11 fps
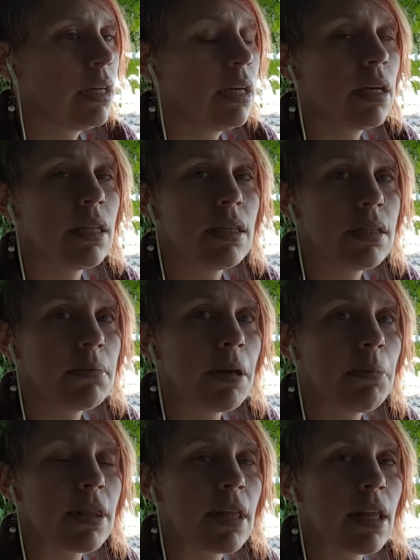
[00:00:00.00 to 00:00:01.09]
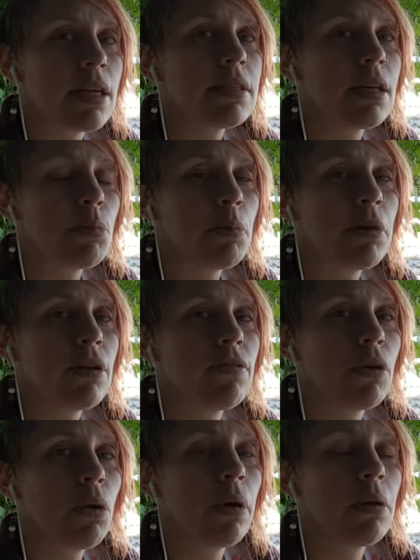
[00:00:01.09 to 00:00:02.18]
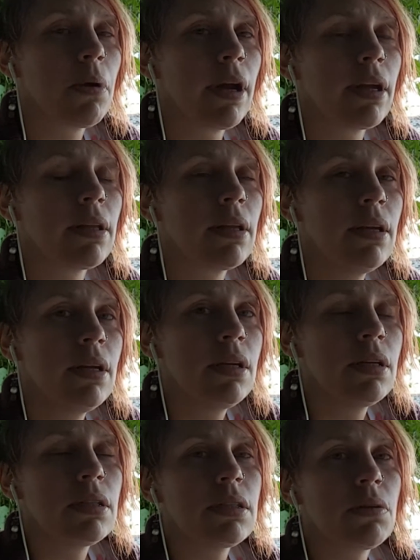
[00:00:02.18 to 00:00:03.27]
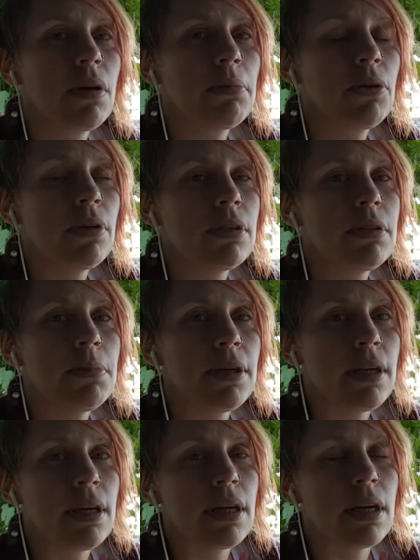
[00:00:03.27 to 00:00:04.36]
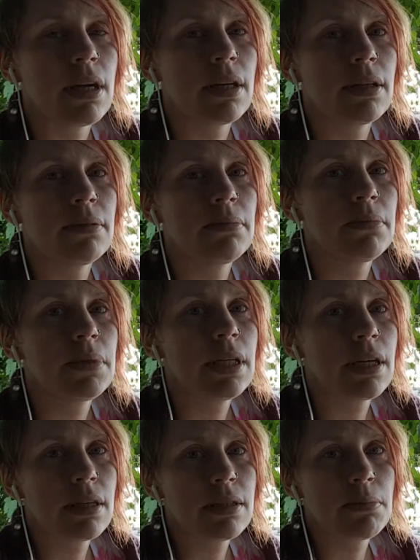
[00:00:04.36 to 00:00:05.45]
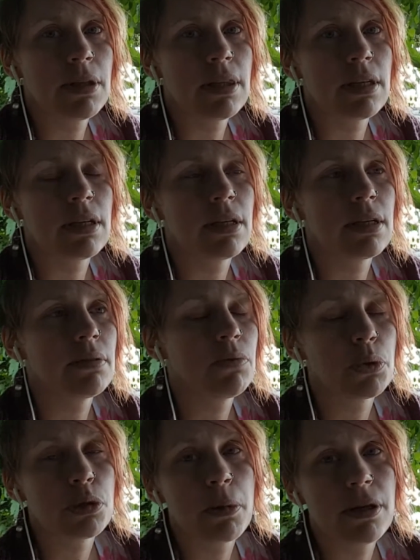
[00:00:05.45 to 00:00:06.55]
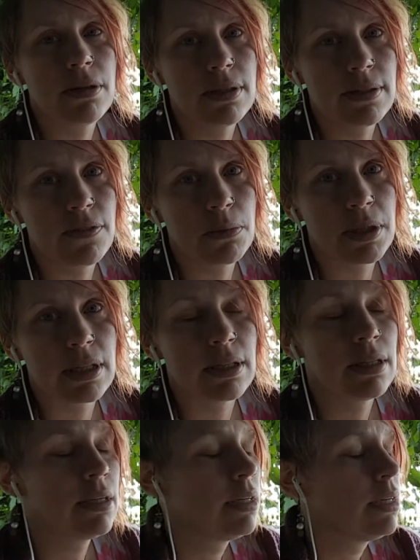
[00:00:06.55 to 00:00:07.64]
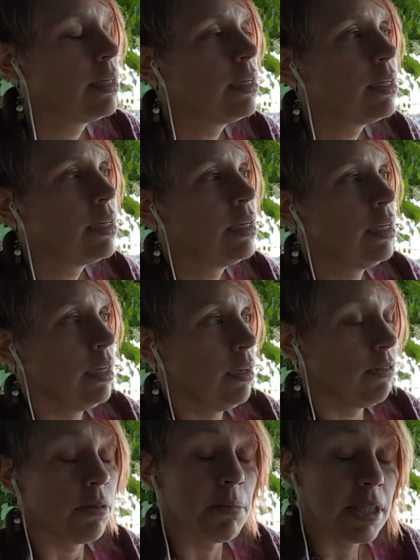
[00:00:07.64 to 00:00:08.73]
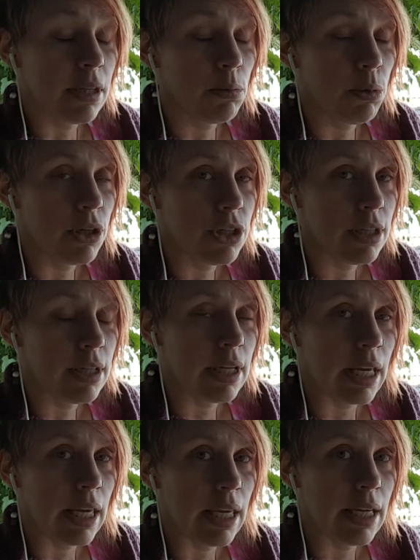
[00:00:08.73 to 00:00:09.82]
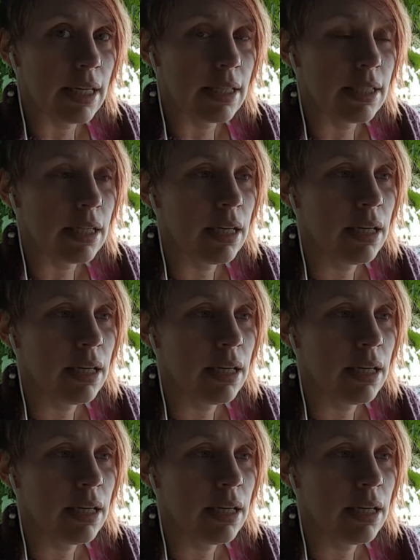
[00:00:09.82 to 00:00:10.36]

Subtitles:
yeah, this might be the last time I'm here for quite a while. So I'm going to be taking some of the rose petals from the celebration, and